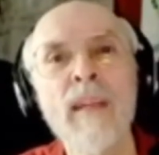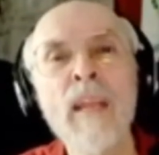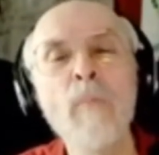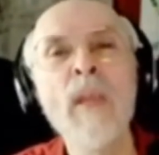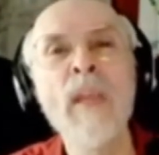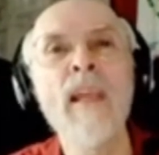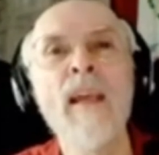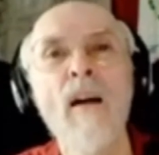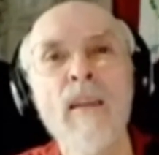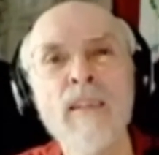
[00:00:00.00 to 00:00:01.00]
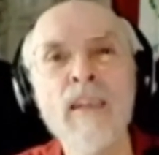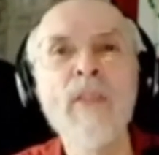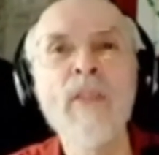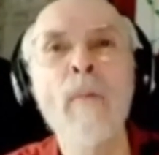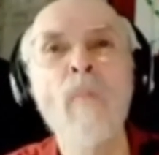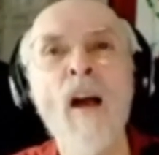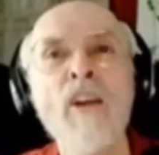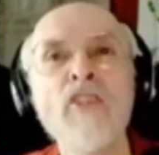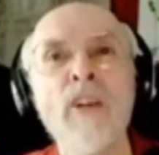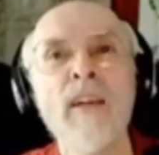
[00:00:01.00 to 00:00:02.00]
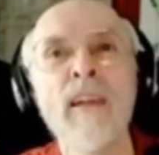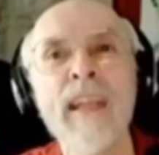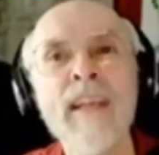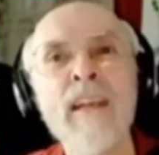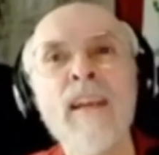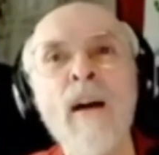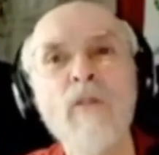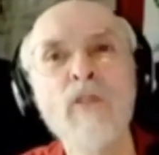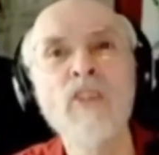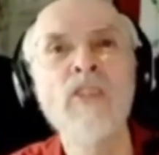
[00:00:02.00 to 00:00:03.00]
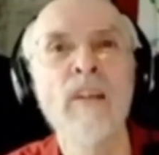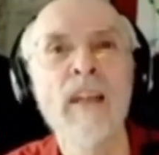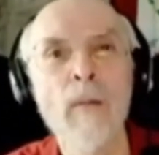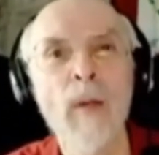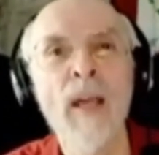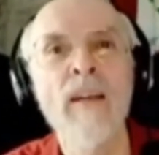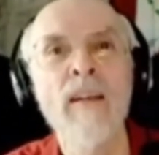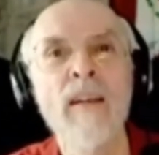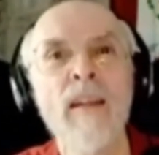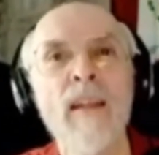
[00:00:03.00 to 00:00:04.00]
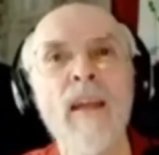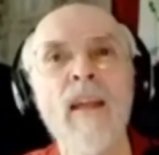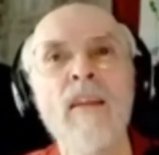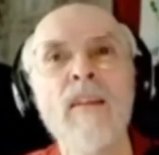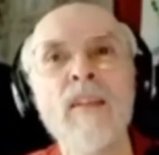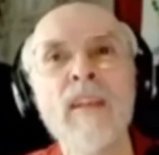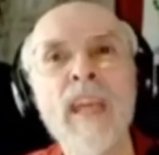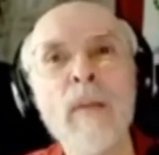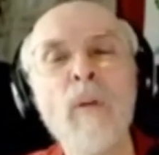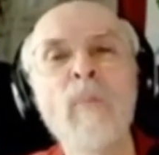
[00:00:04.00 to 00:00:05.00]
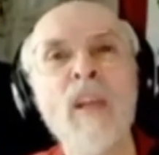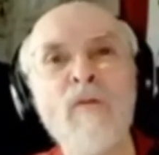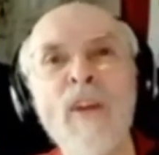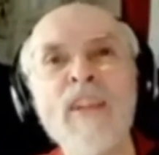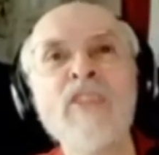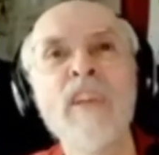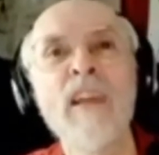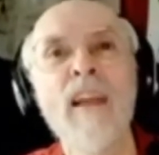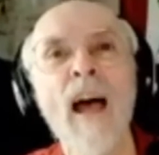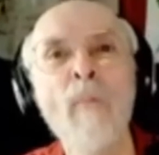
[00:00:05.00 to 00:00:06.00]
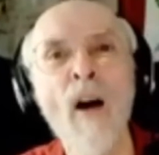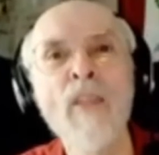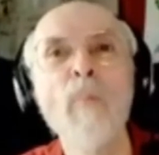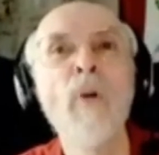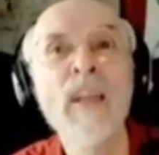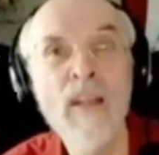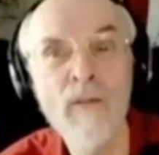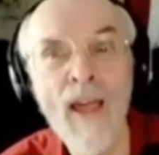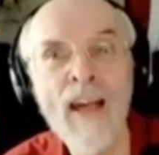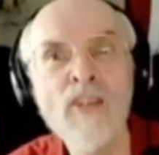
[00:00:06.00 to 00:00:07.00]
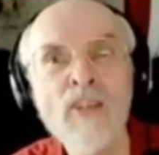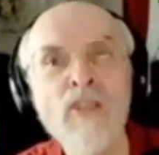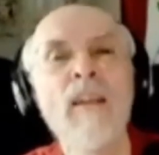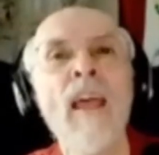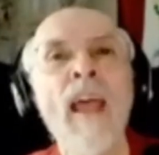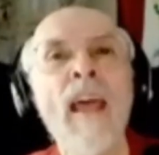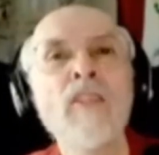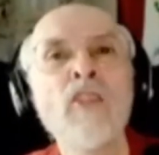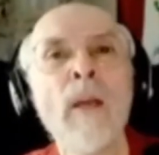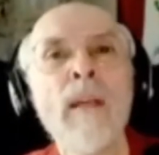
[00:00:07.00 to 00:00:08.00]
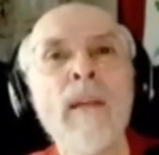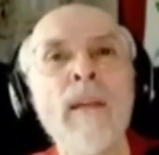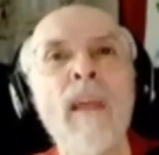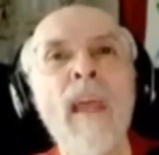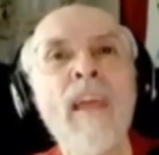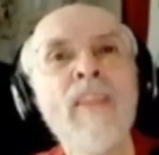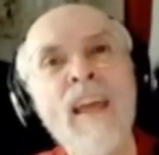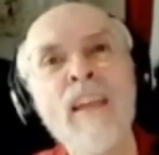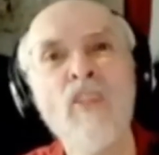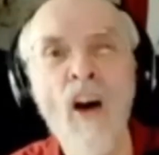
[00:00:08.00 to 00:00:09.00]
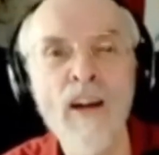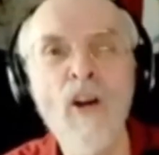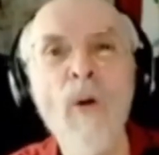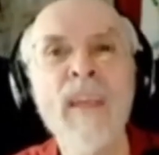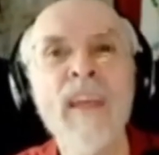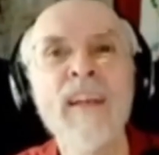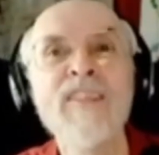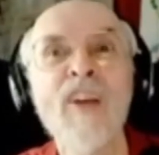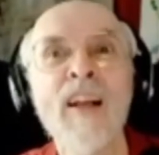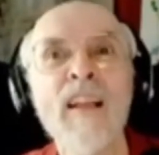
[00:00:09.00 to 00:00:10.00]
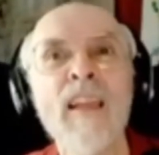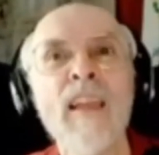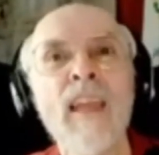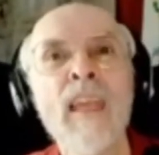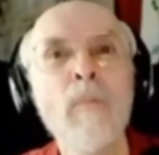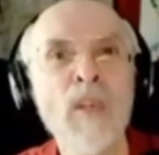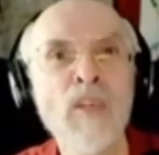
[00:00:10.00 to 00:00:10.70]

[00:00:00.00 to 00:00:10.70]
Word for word: keep me near that margin, in and out just a little bit, to keep him convinced I'm on the brink of actually entering, and then not going in until he